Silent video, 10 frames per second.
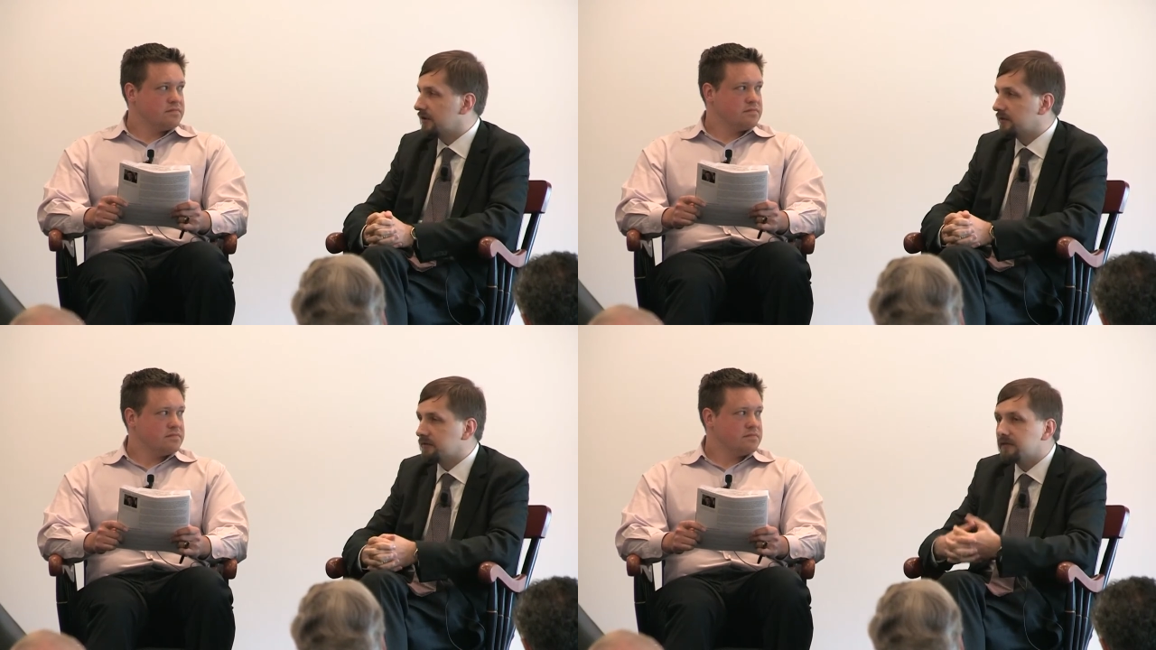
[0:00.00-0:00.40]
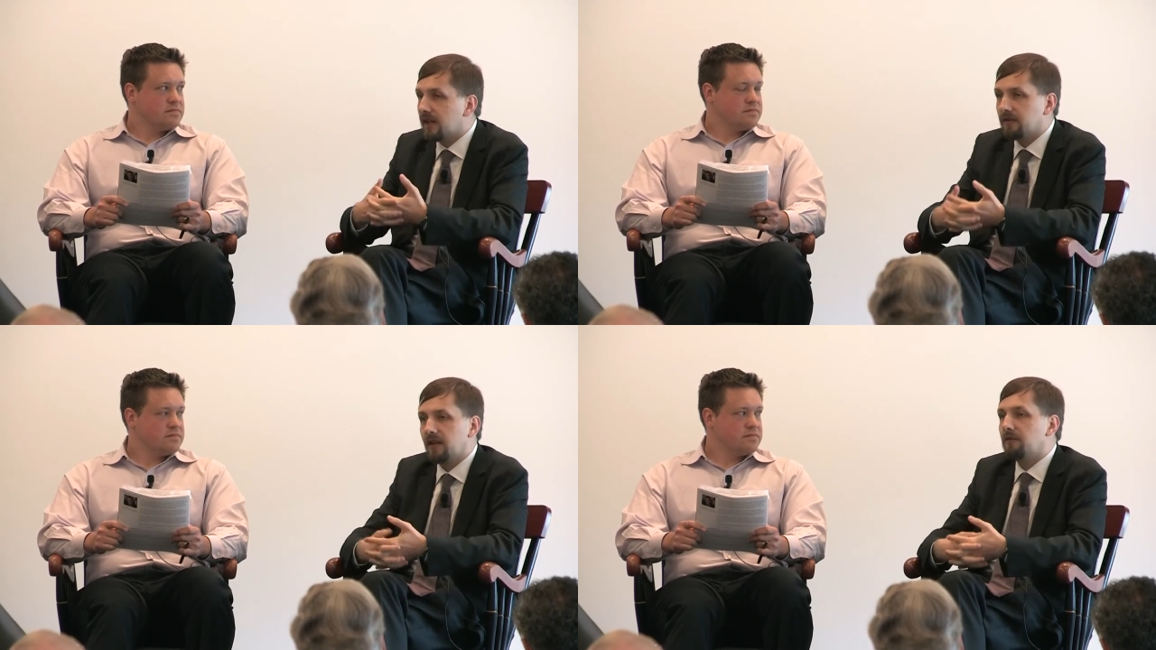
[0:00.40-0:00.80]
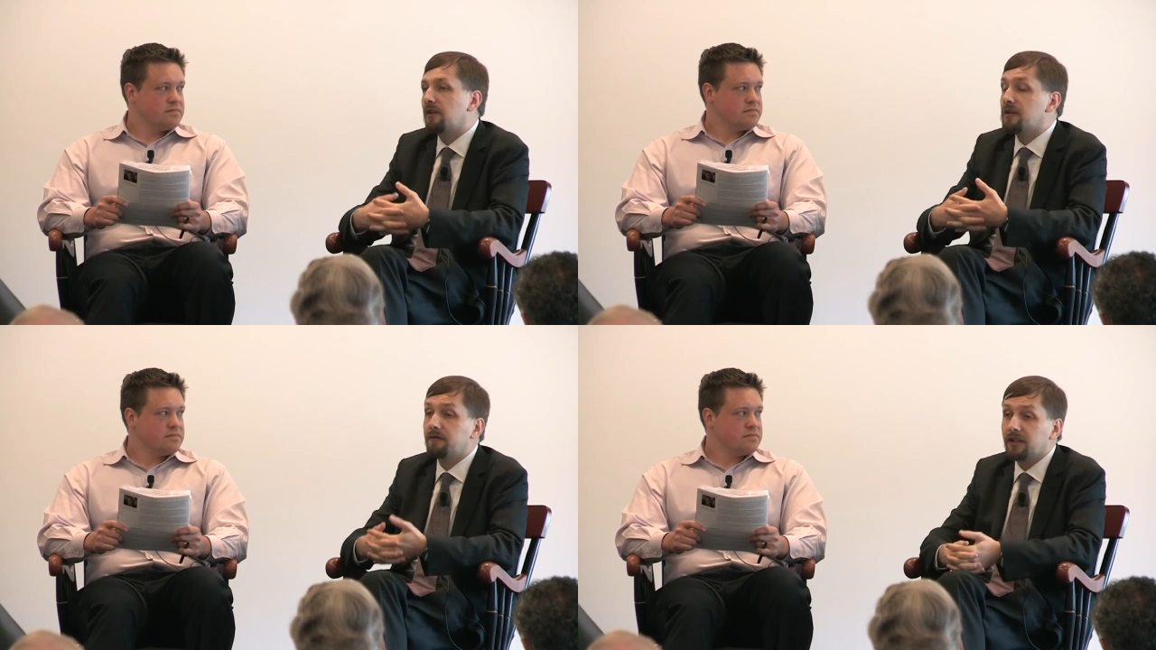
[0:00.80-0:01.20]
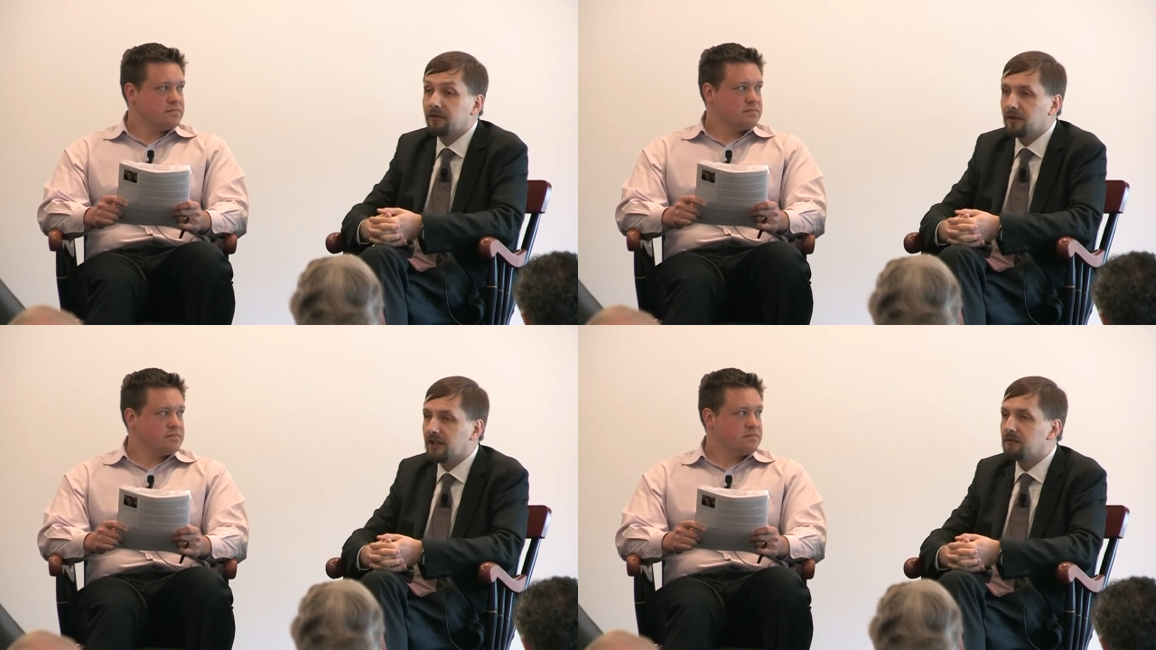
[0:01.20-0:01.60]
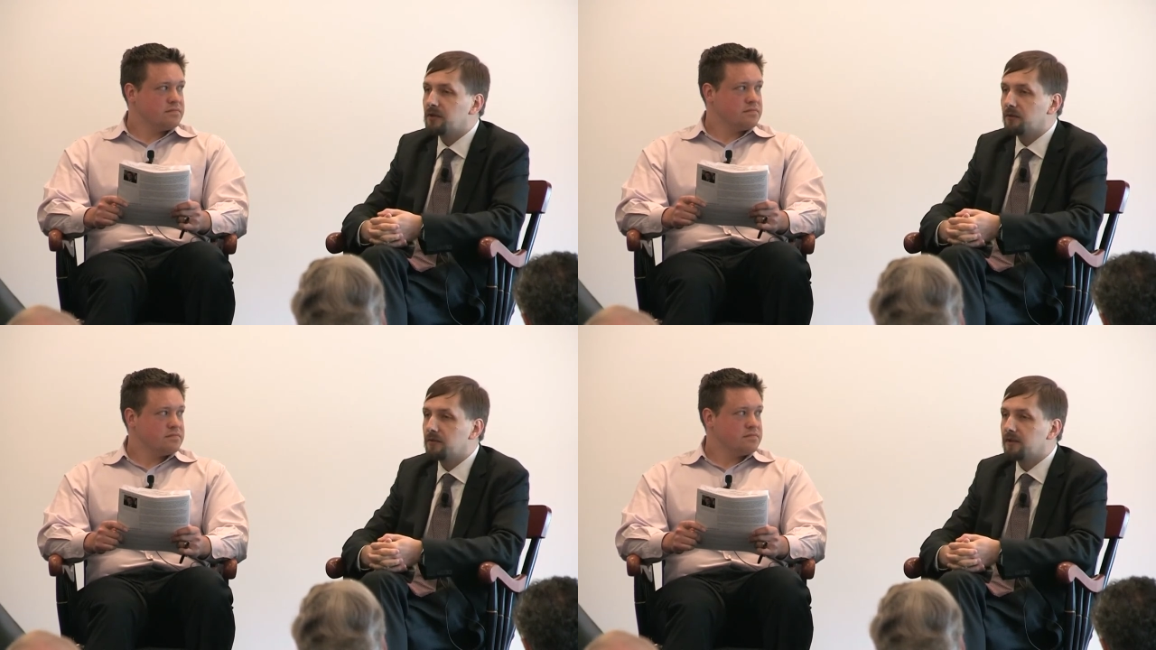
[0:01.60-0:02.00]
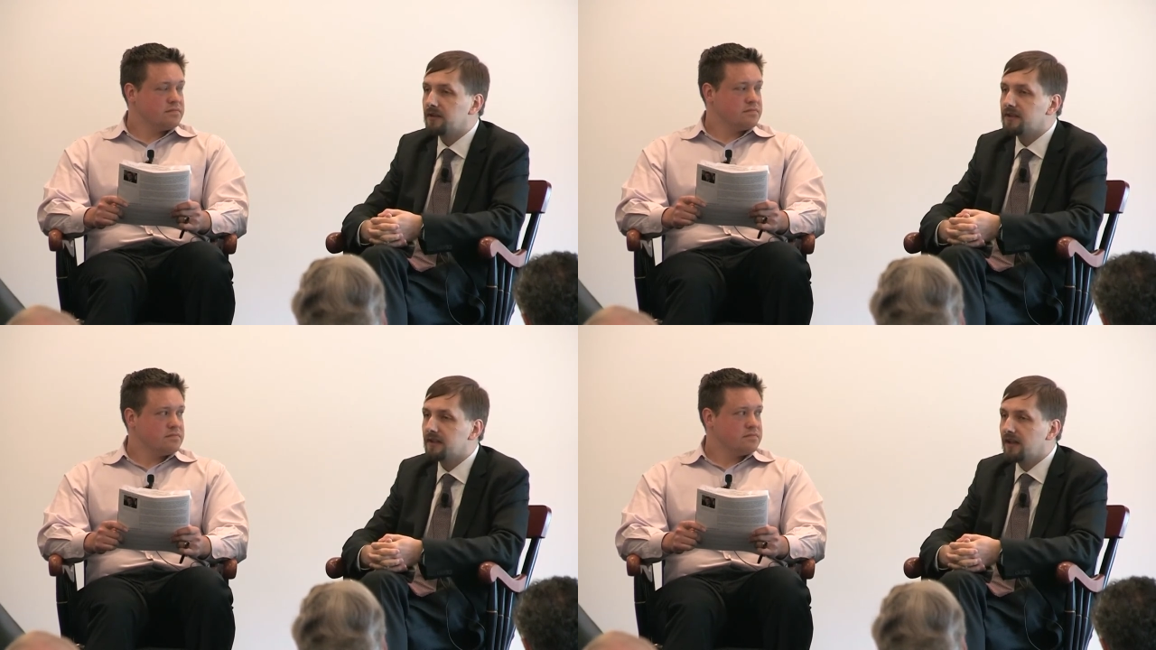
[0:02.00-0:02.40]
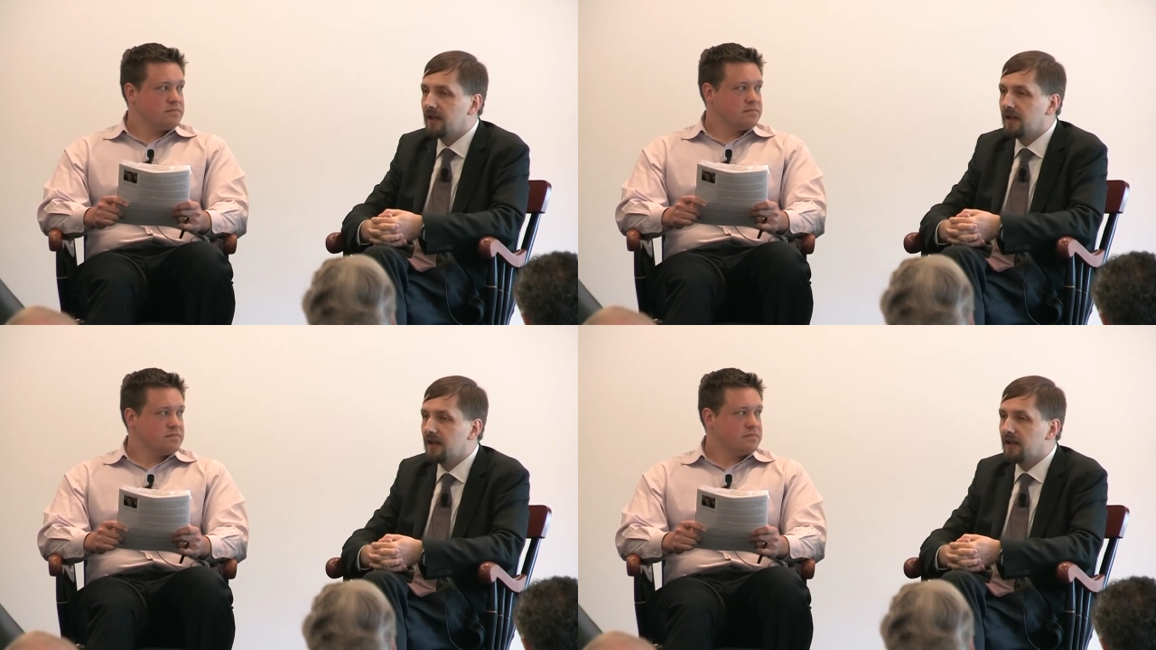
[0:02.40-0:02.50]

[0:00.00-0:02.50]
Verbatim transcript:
Speaker 1: So that, that requires very creative solutions